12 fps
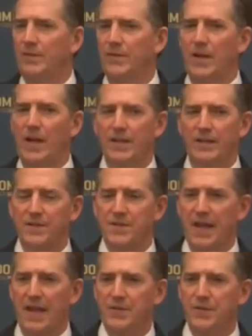of cutting the
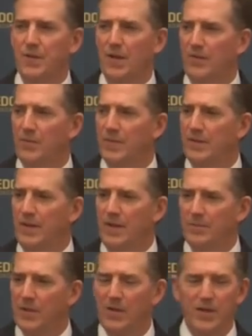size of government
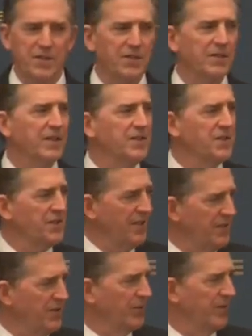because their
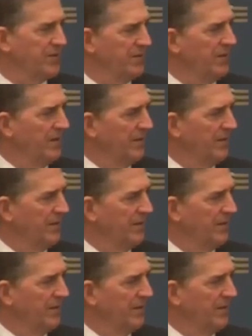constituents